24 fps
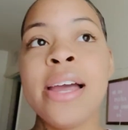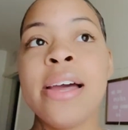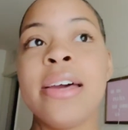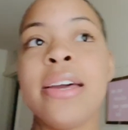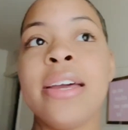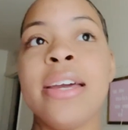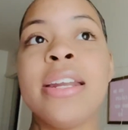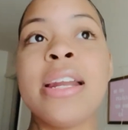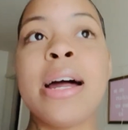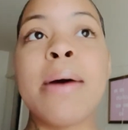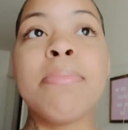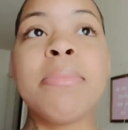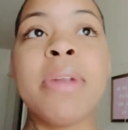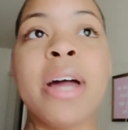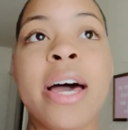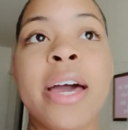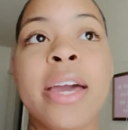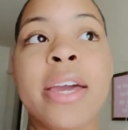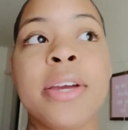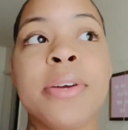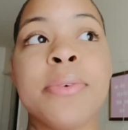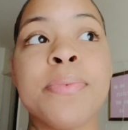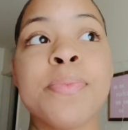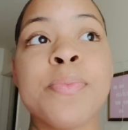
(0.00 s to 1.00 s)
And I'm
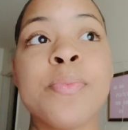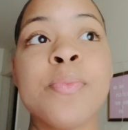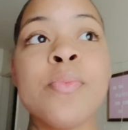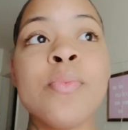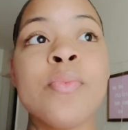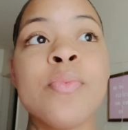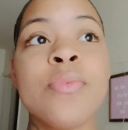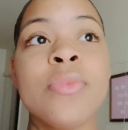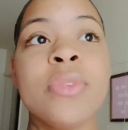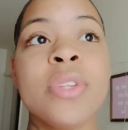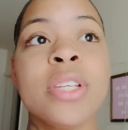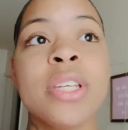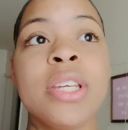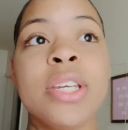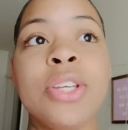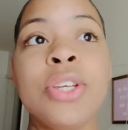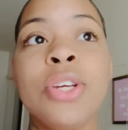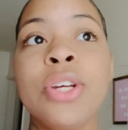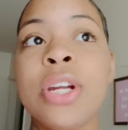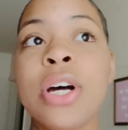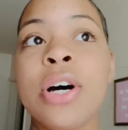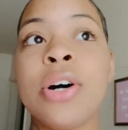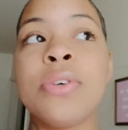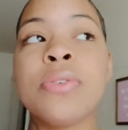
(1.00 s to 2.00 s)
like,
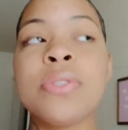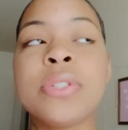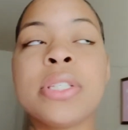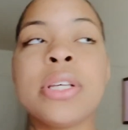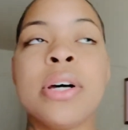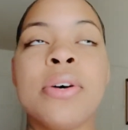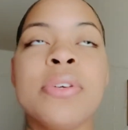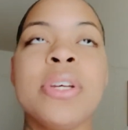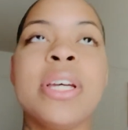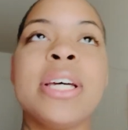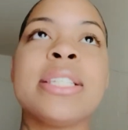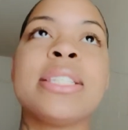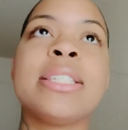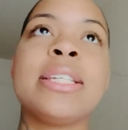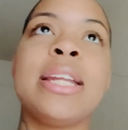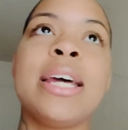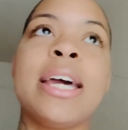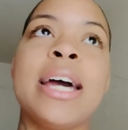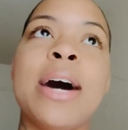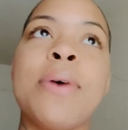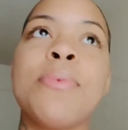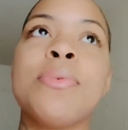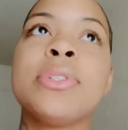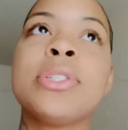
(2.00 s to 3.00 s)
you know, so yesterday
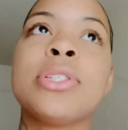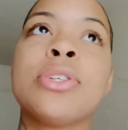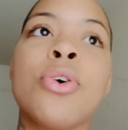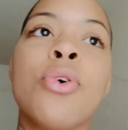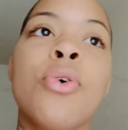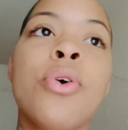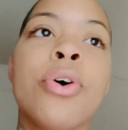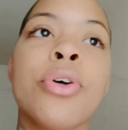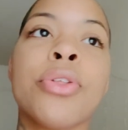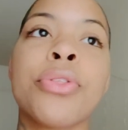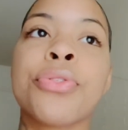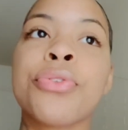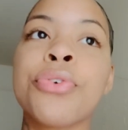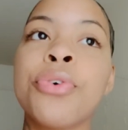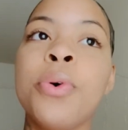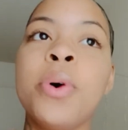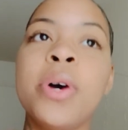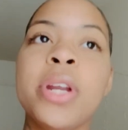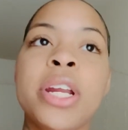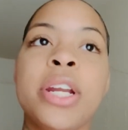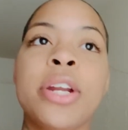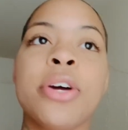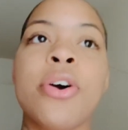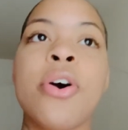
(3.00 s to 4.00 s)
I was going through
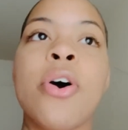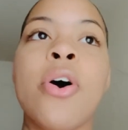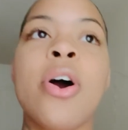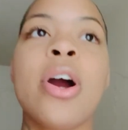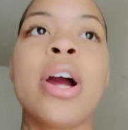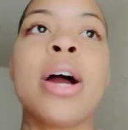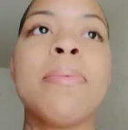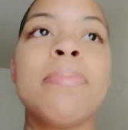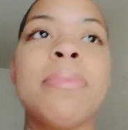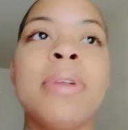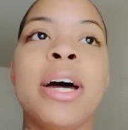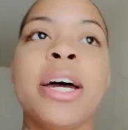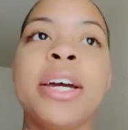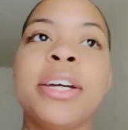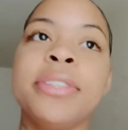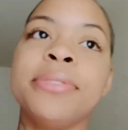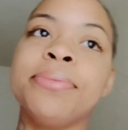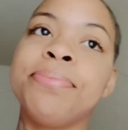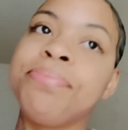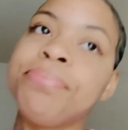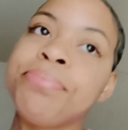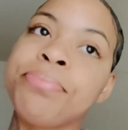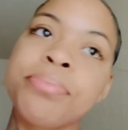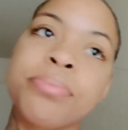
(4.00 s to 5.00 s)
it in a car. I'm like,
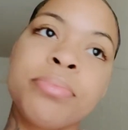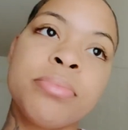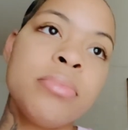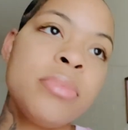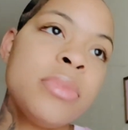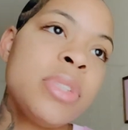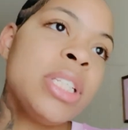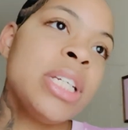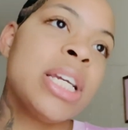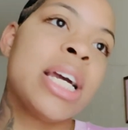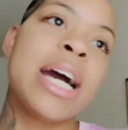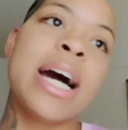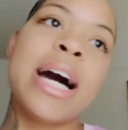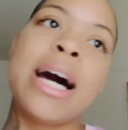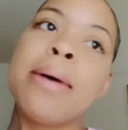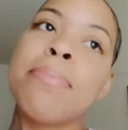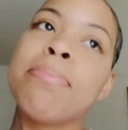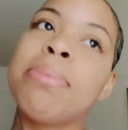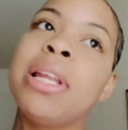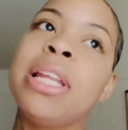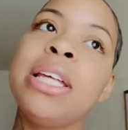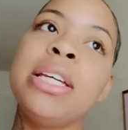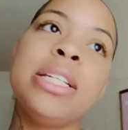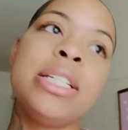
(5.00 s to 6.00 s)
God,
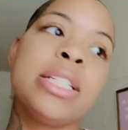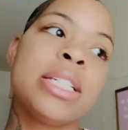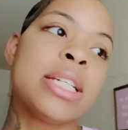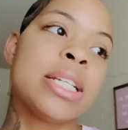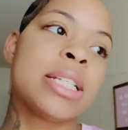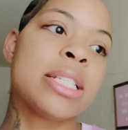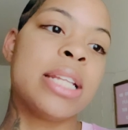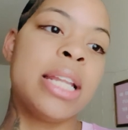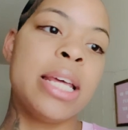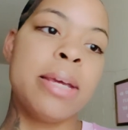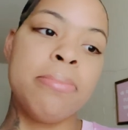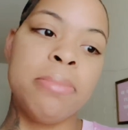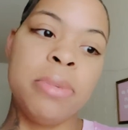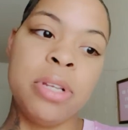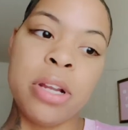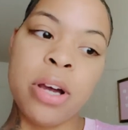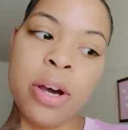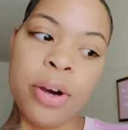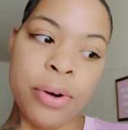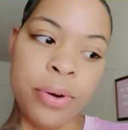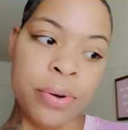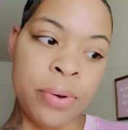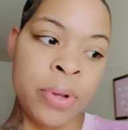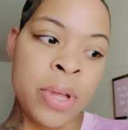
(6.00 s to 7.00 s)
please just let me
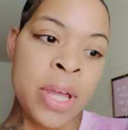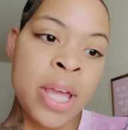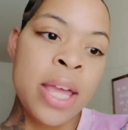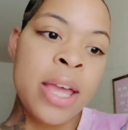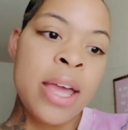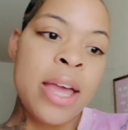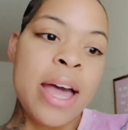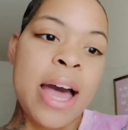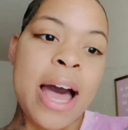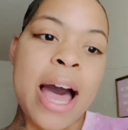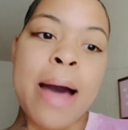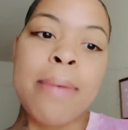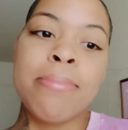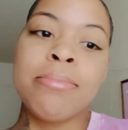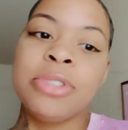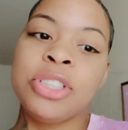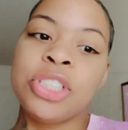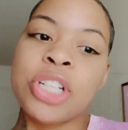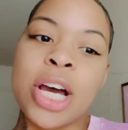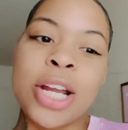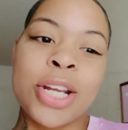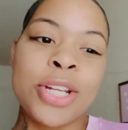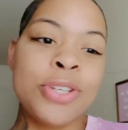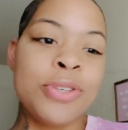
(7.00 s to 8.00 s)
know. I'm
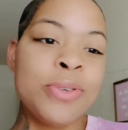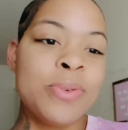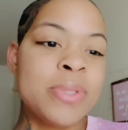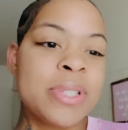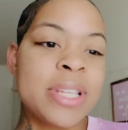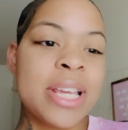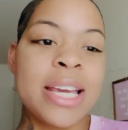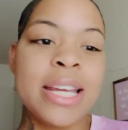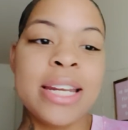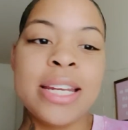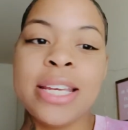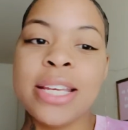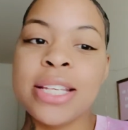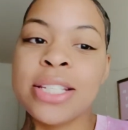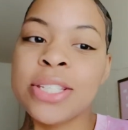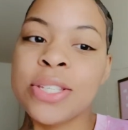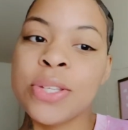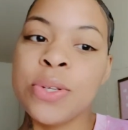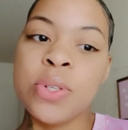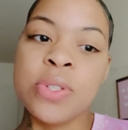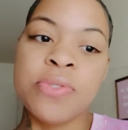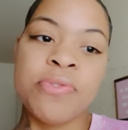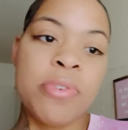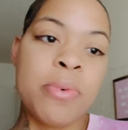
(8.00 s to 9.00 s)
trying to use any
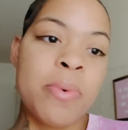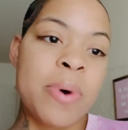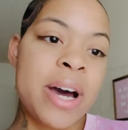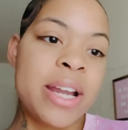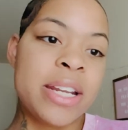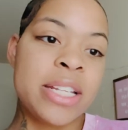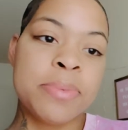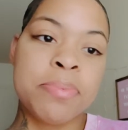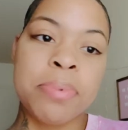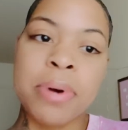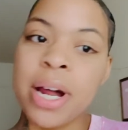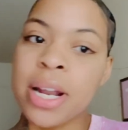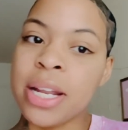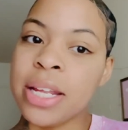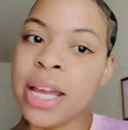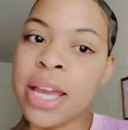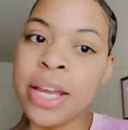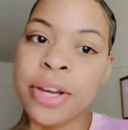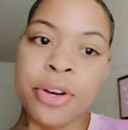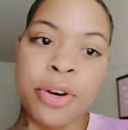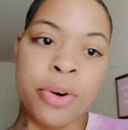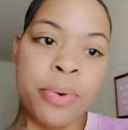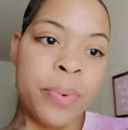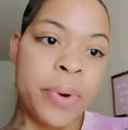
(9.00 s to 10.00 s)
excuse for why this probably
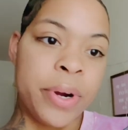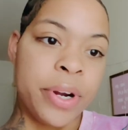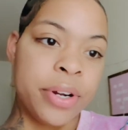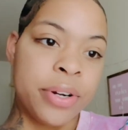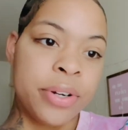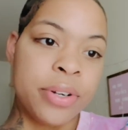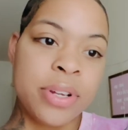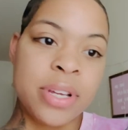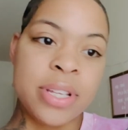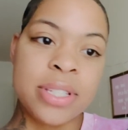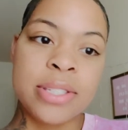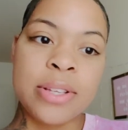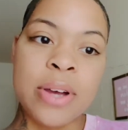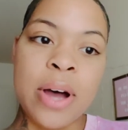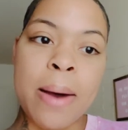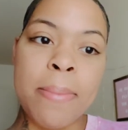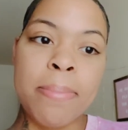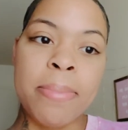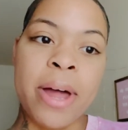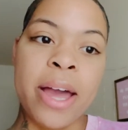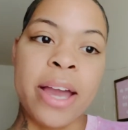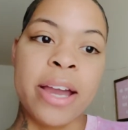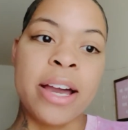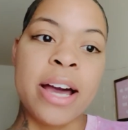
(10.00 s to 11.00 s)
ain't going to work. So I'm
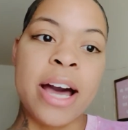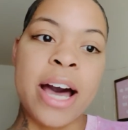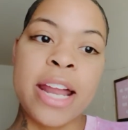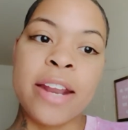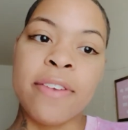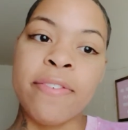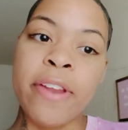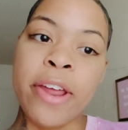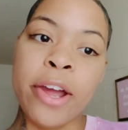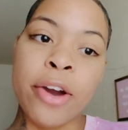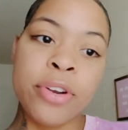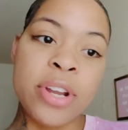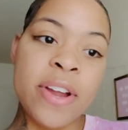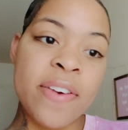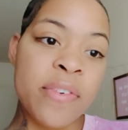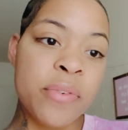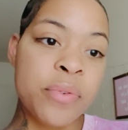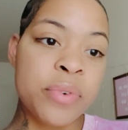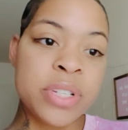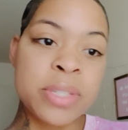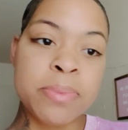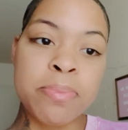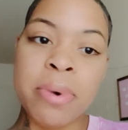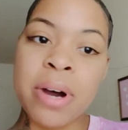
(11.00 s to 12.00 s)
like, God, if they don't ever
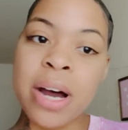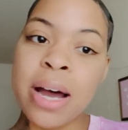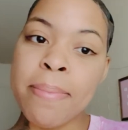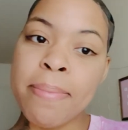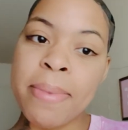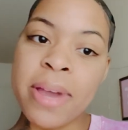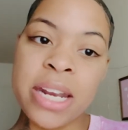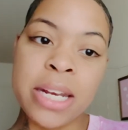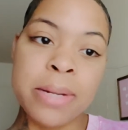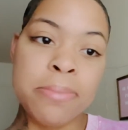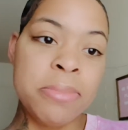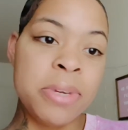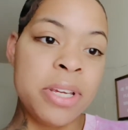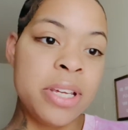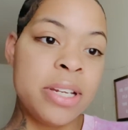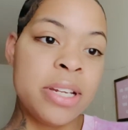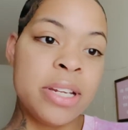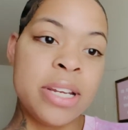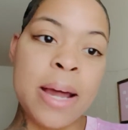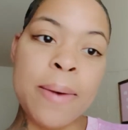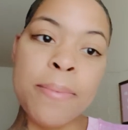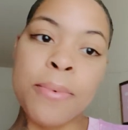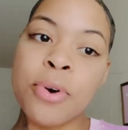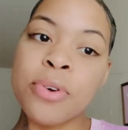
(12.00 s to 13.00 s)
respond back to me,
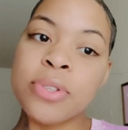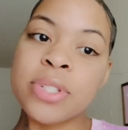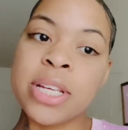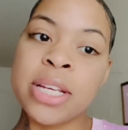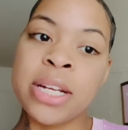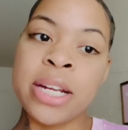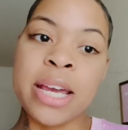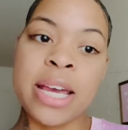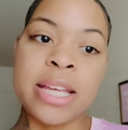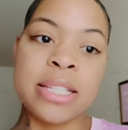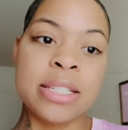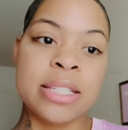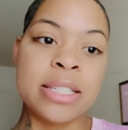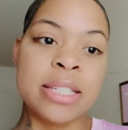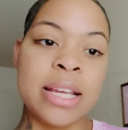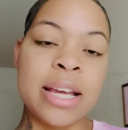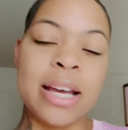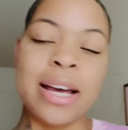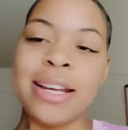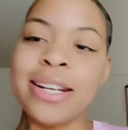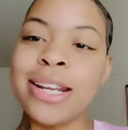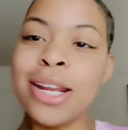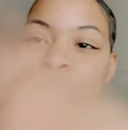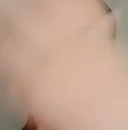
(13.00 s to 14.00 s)
then I'm going to take it as a
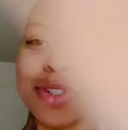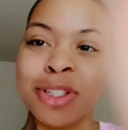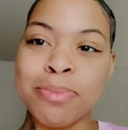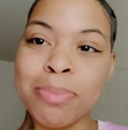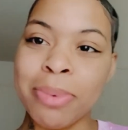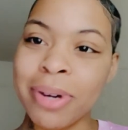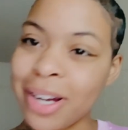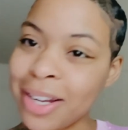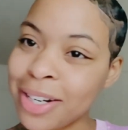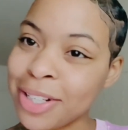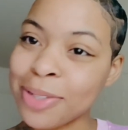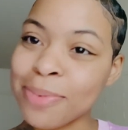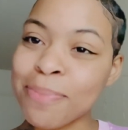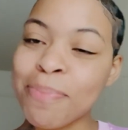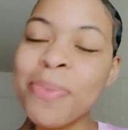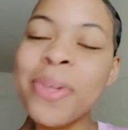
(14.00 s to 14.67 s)
sign they responded.